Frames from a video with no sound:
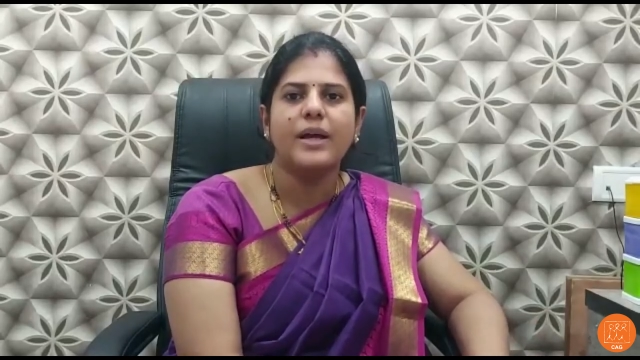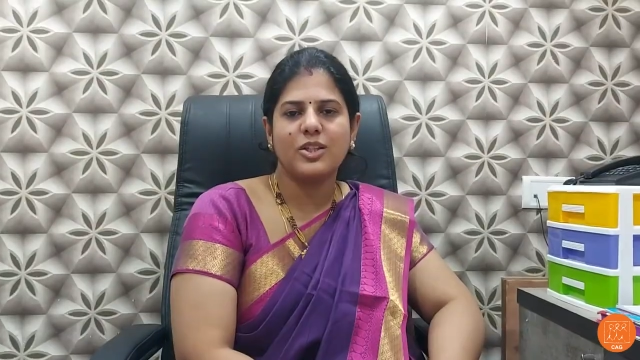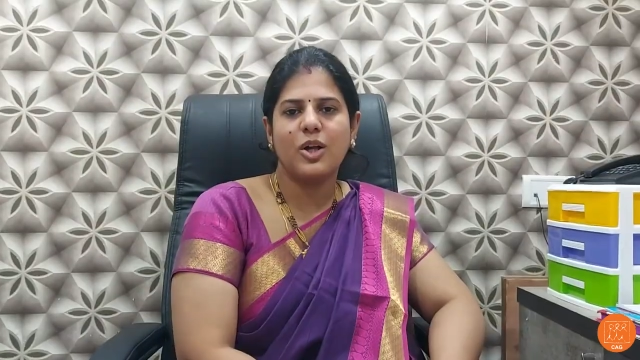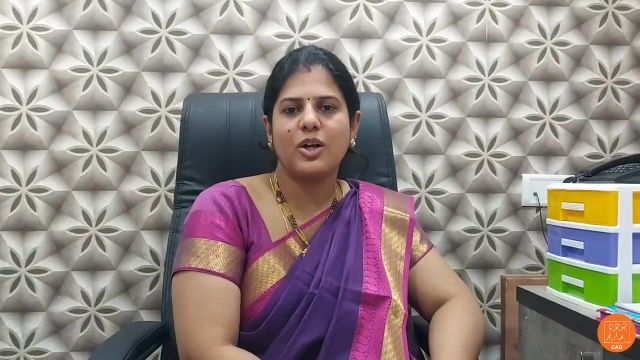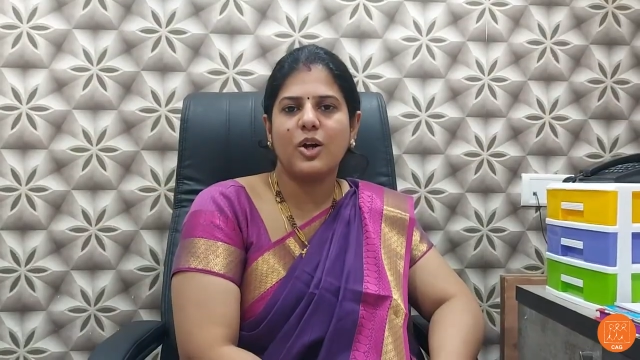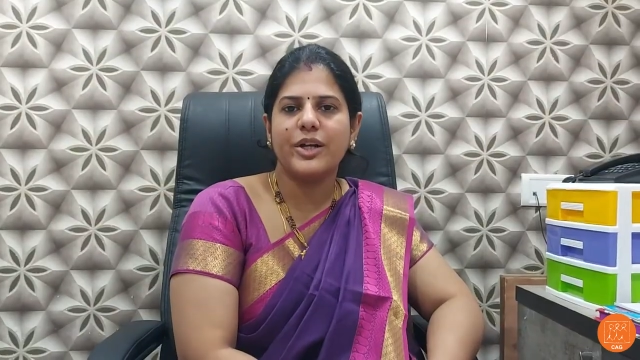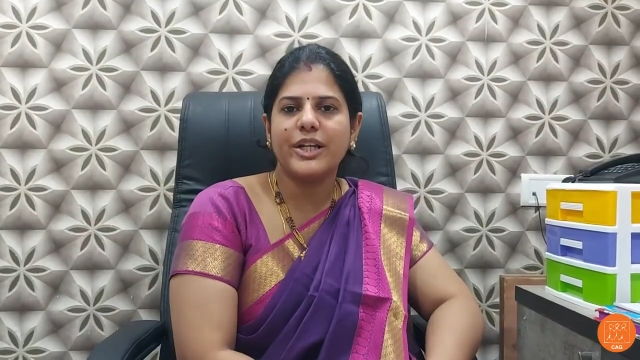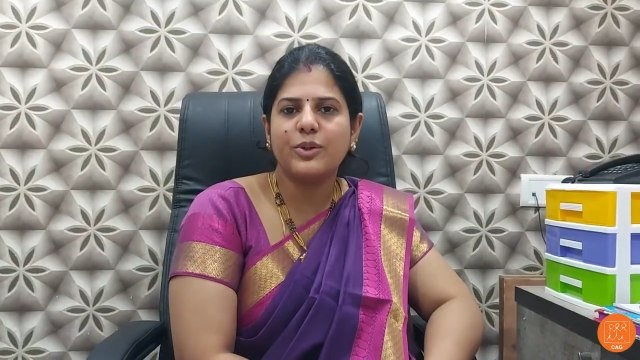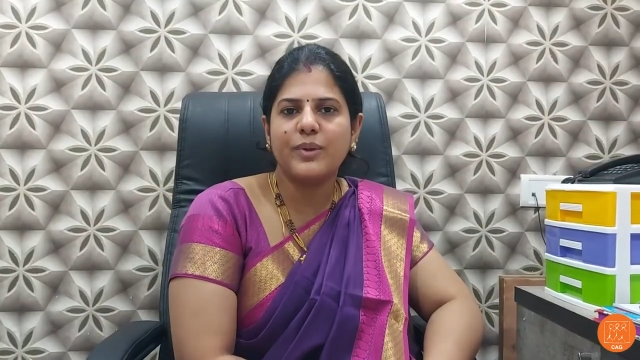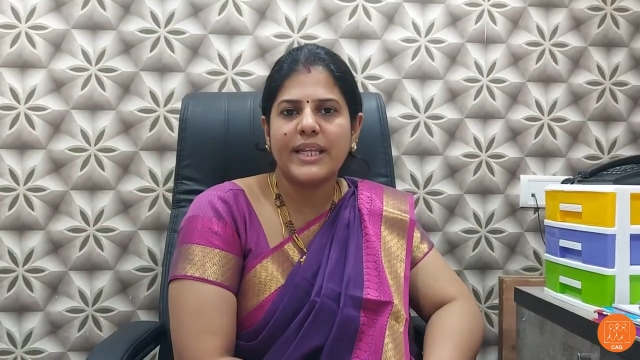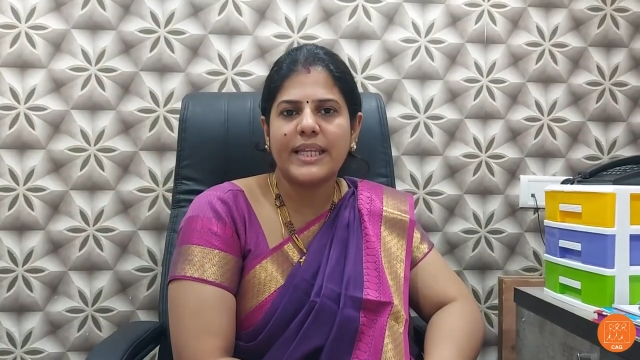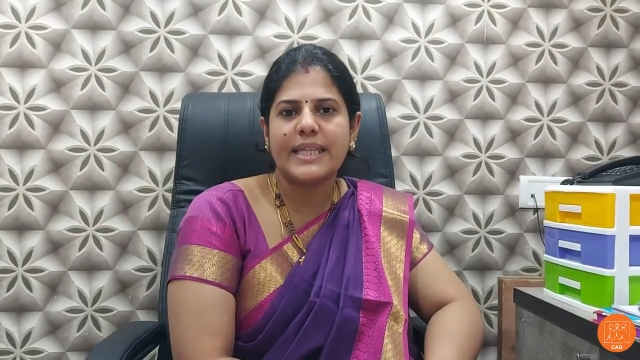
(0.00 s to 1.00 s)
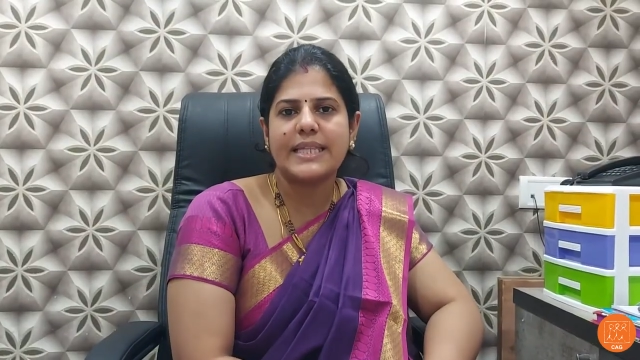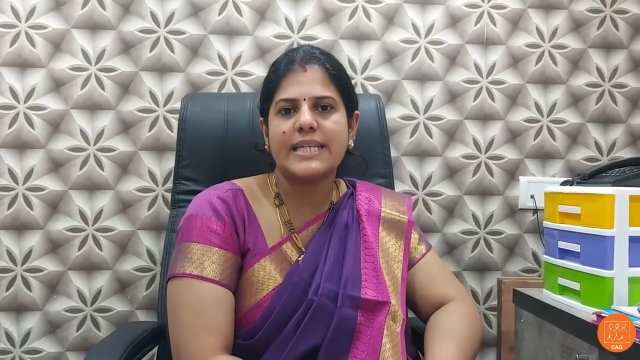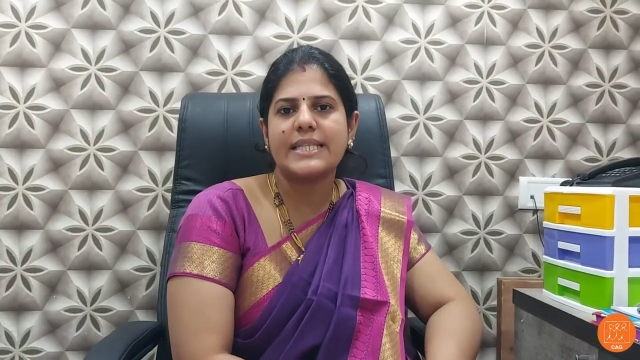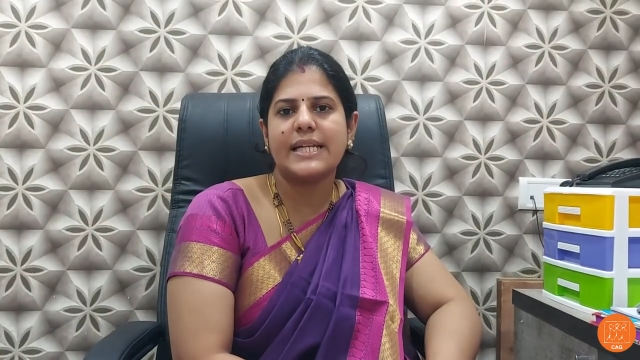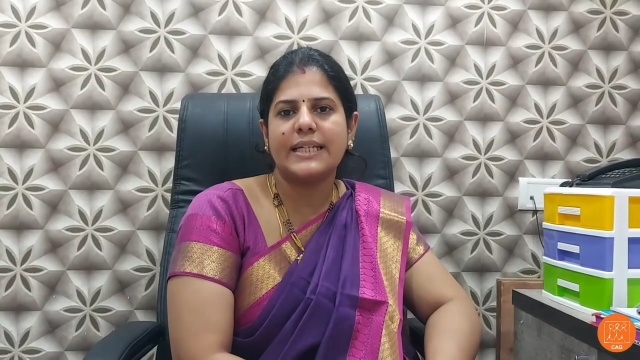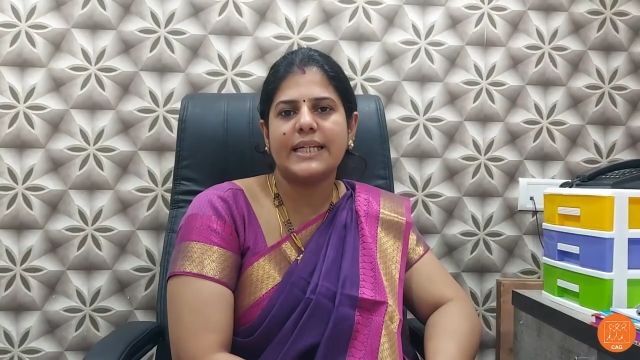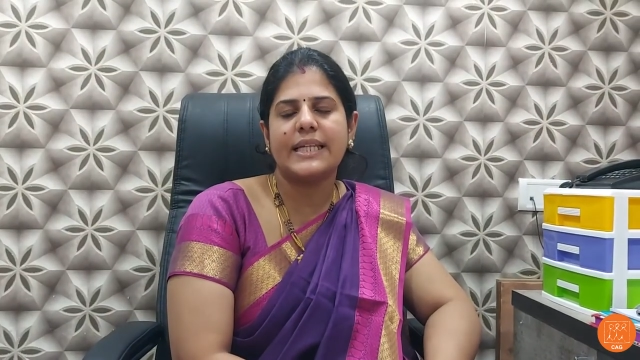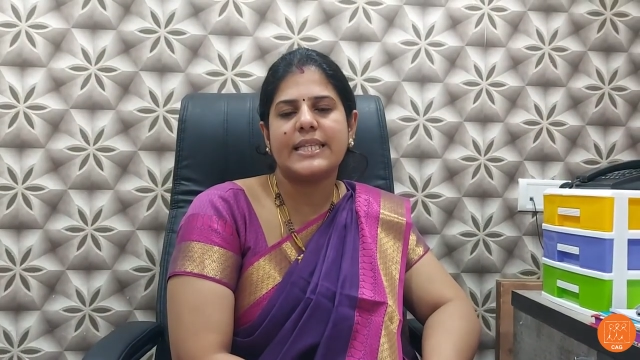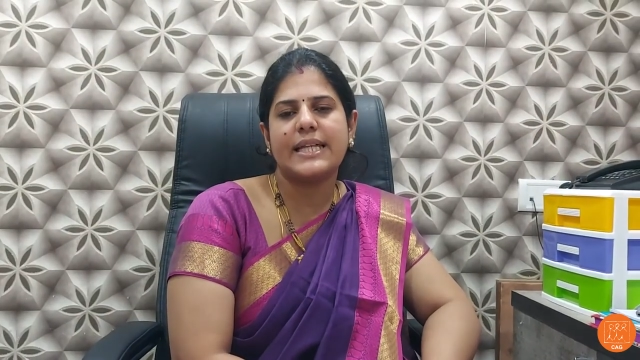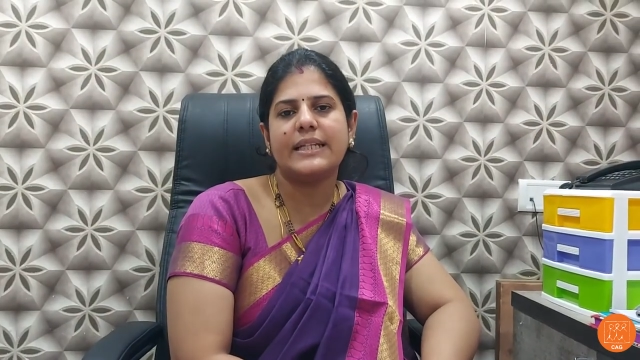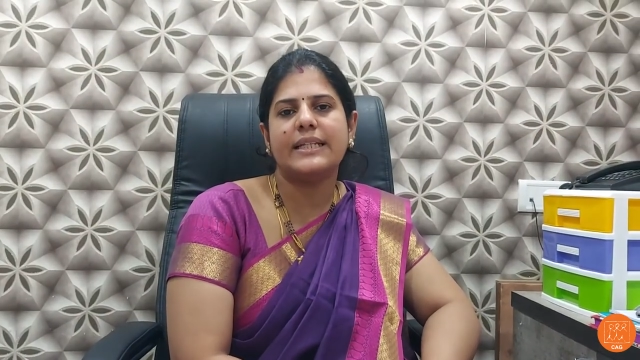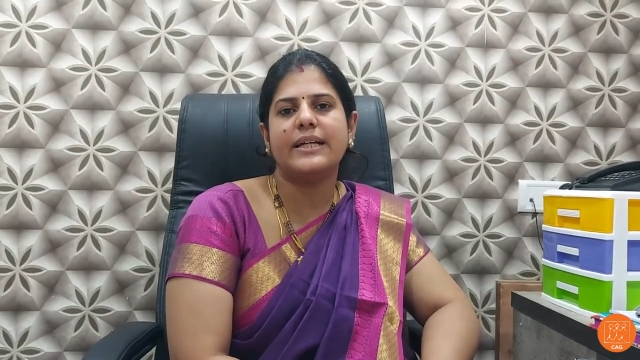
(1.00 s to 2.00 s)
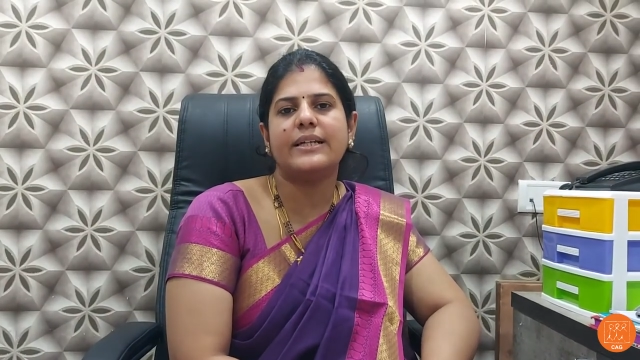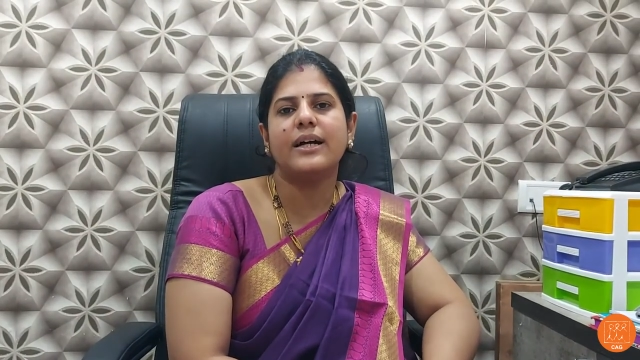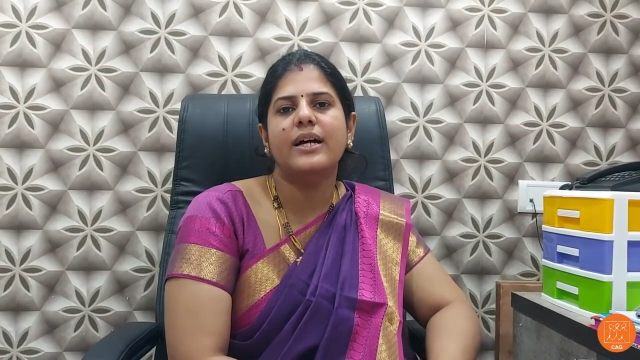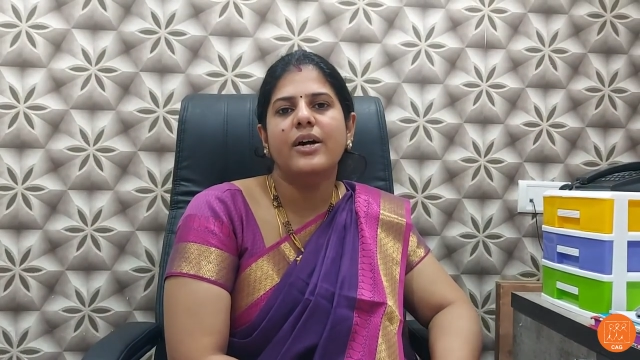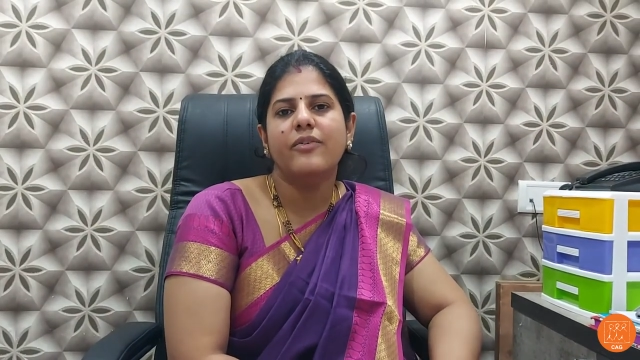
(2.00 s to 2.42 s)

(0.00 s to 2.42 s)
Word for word: so according to the recent studies said that